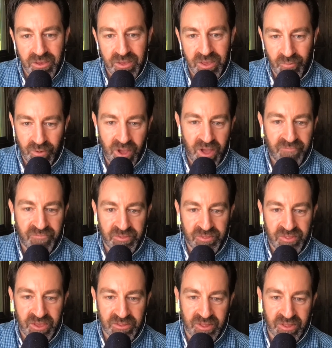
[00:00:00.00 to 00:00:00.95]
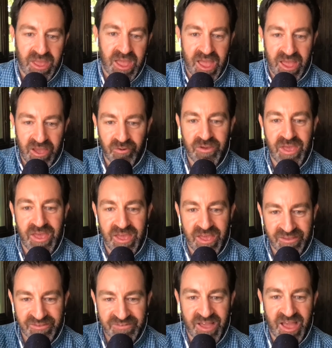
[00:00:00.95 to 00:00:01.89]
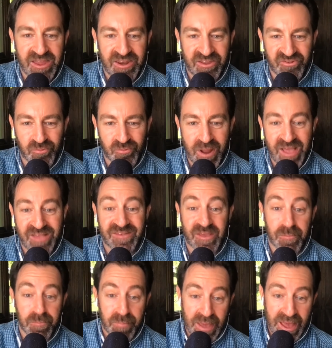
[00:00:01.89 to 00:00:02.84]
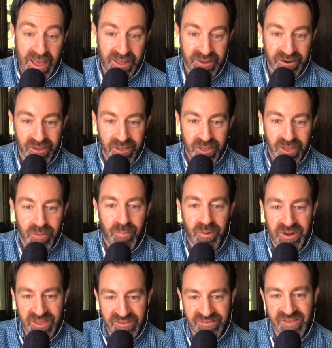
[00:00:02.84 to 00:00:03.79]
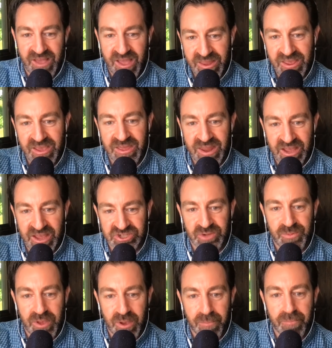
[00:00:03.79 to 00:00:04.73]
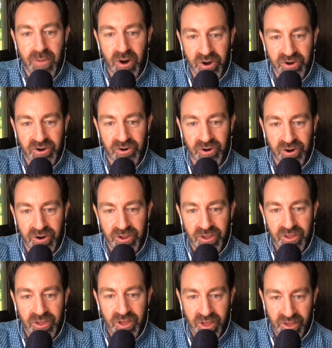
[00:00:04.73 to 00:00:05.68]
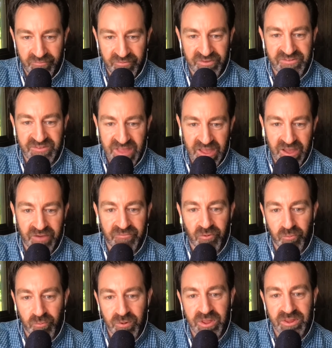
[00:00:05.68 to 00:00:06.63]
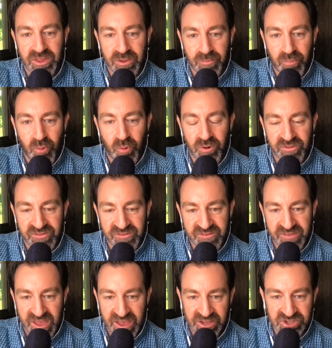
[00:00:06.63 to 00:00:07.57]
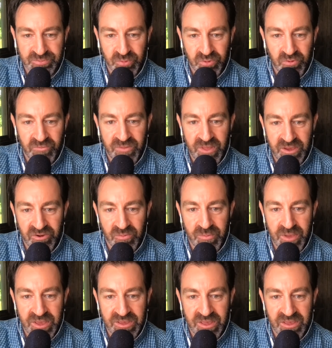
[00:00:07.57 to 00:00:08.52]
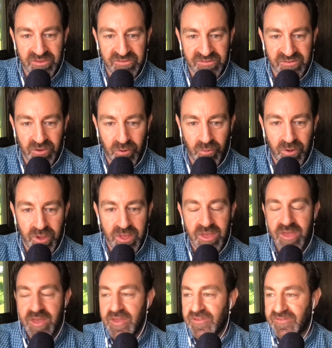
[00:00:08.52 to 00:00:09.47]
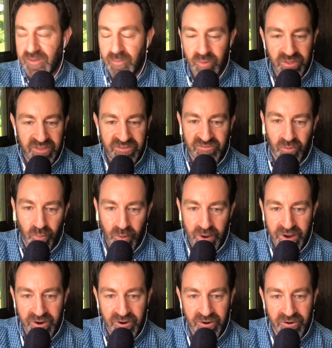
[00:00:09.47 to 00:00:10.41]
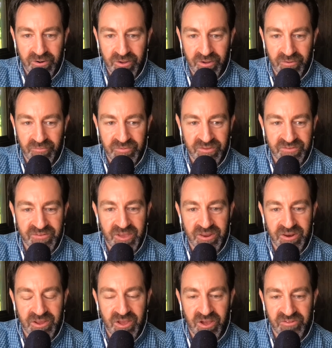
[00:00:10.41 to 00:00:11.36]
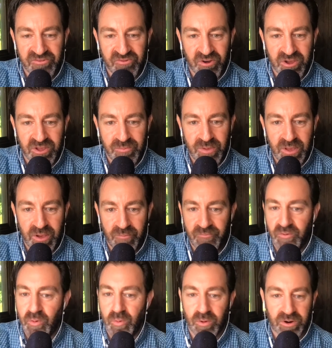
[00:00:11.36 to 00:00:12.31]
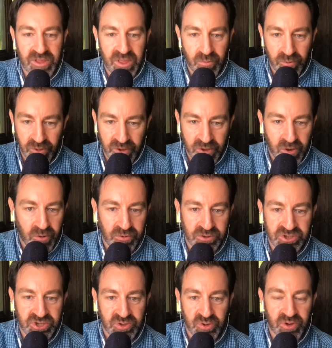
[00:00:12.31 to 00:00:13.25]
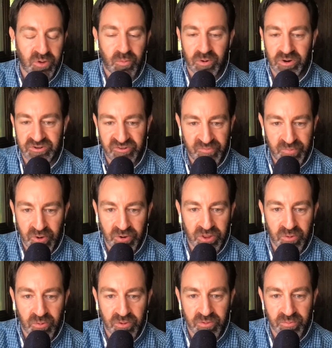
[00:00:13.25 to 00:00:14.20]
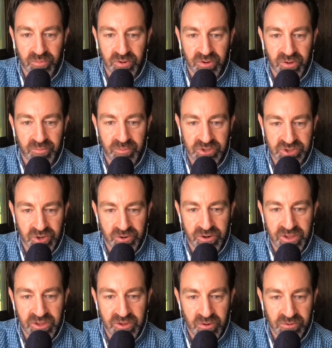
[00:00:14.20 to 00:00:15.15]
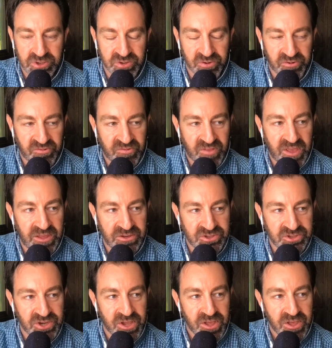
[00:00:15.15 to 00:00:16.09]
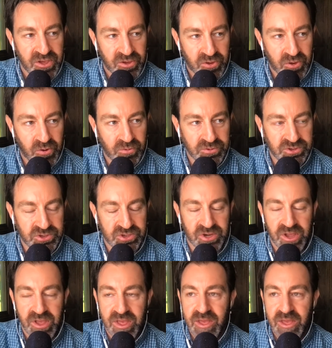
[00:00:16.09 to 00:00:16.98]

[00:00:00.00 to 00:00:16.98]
And we often think like, hey, okay, anxiety is arising bad, but anxiety can actually be a marker of a state of a really important stage move that you're making. So someone that's aware of this kind of construct can be helpful. Working with a coach, you can work just purely with a maturity coach or a stage coach.